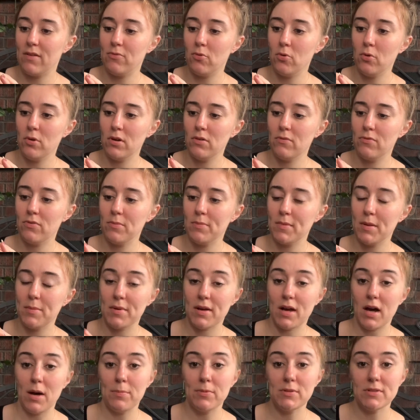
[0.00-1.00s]
ordered from them a
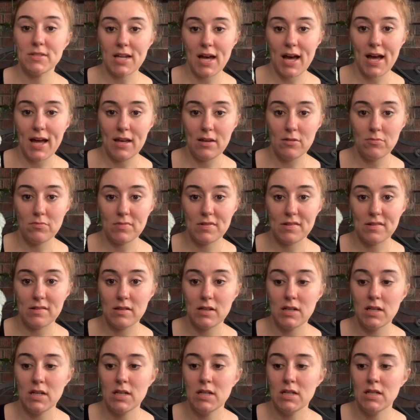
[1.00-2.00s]
couple times,
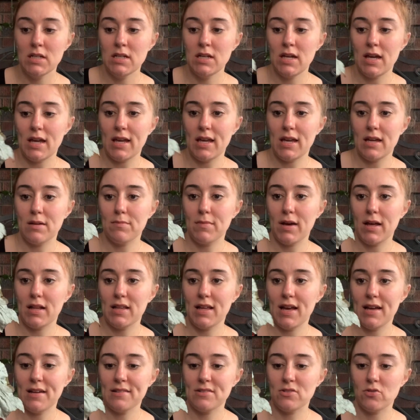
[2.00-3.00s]
and my
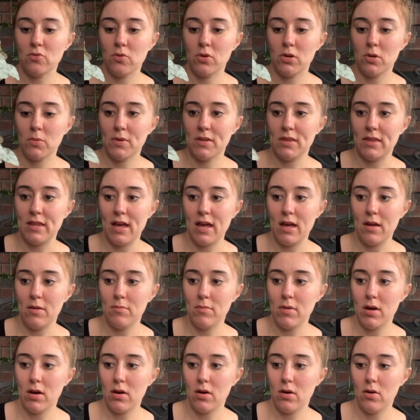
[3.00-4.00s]
last order with
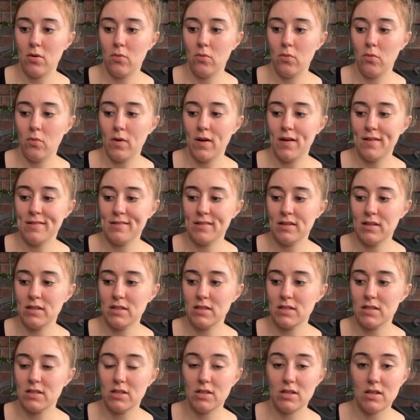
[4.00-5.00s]
them
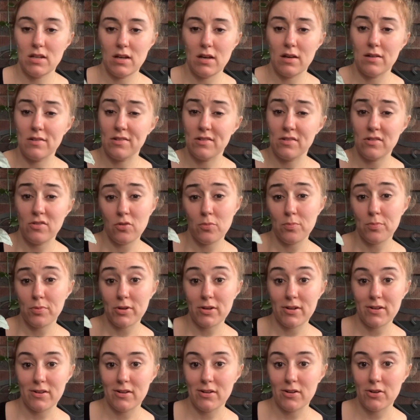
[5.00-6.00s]
wasn't a
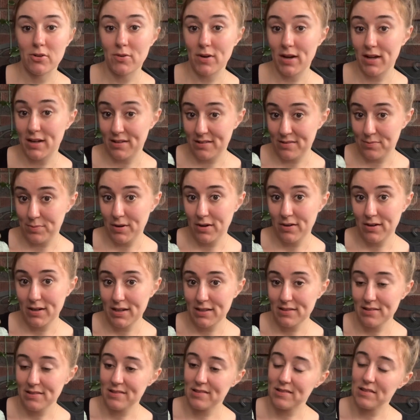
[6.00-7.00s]
super great
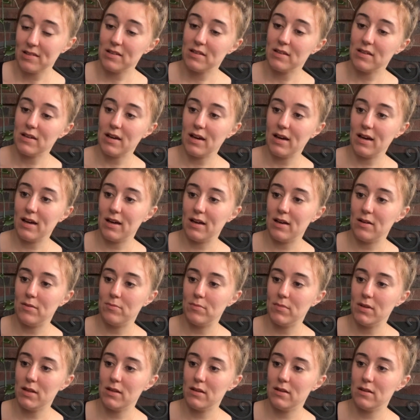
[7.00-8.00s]
experience.
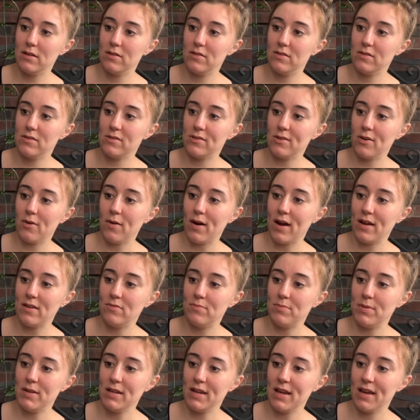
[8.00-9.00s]
So
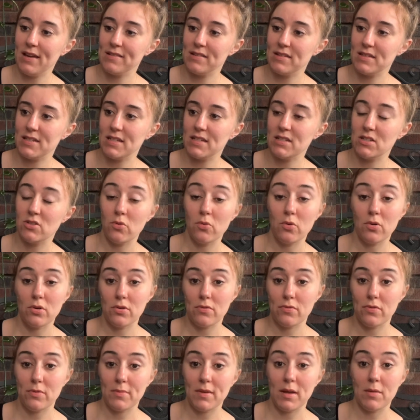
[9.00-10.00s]
I've been hesitant to order
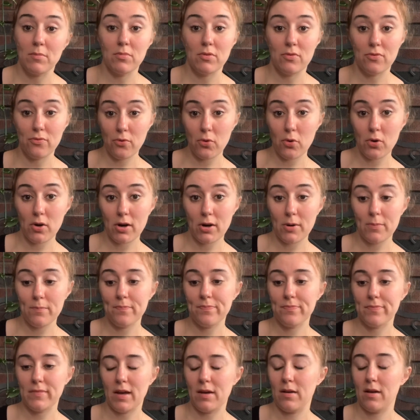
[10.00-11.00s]
from them before.
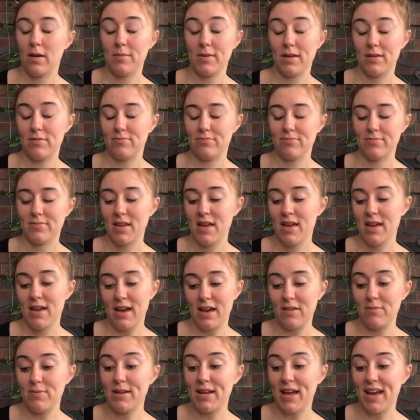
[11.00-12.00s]

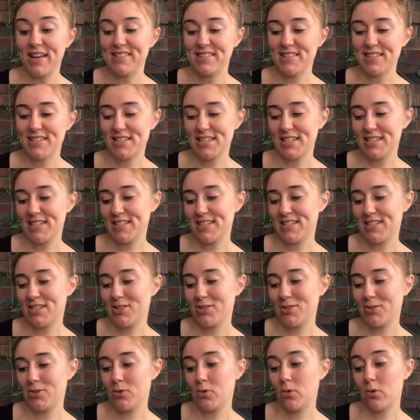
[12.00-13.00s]
I've been hesitant
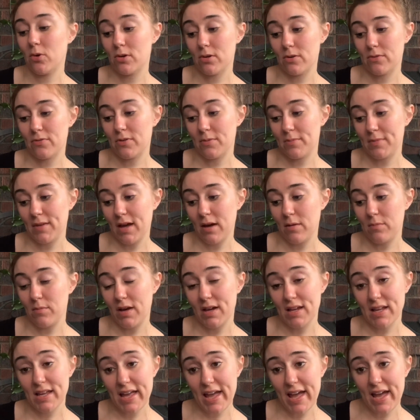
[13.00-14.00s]
to order from them
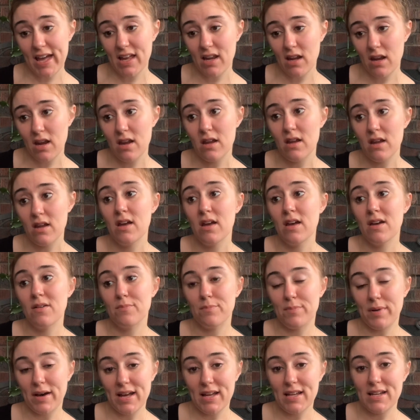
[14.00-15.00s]
again,
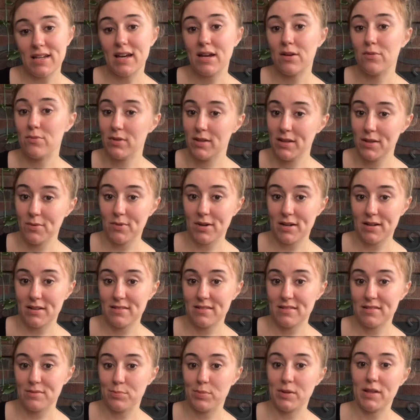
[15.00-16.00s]
but I really wanted
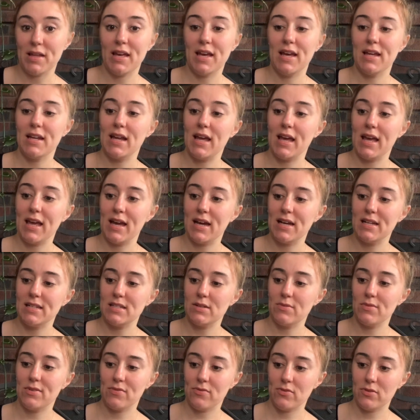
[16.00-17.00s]
this plant, and it
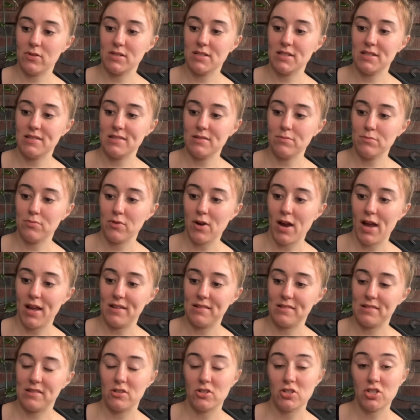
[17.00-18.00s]
was for a decent price.
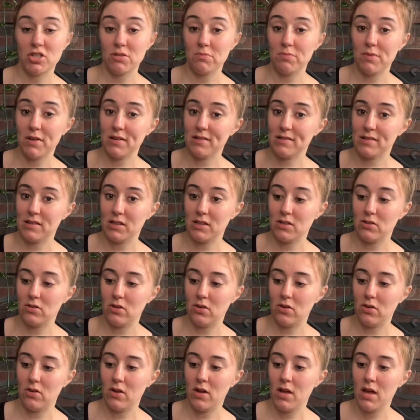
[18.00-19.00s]
Their shipping's a
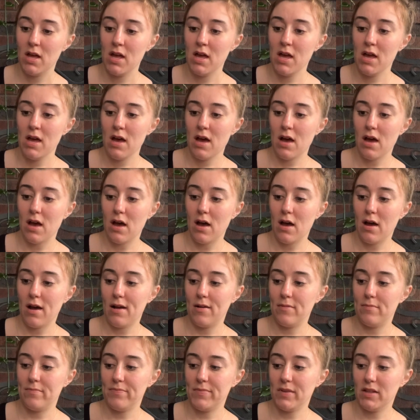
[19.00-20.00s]
little
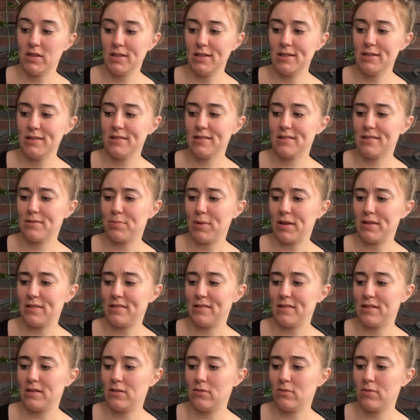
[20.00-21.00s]

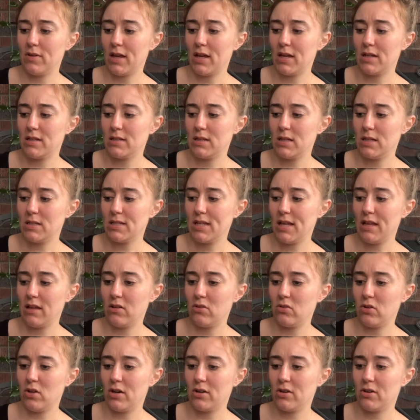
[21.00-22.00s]
expensive, and they take
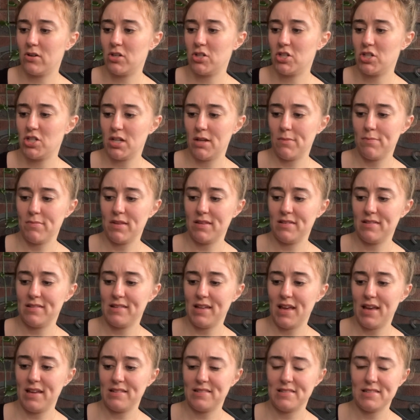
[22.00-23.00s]
longer to ship than,
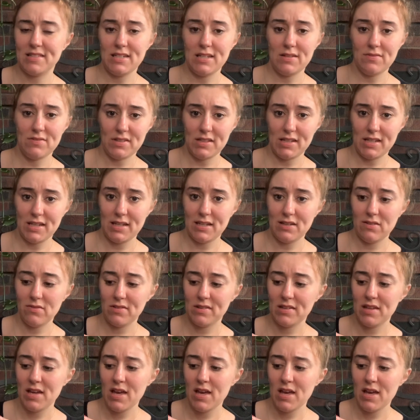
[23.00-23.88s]
say, Steve's leaves.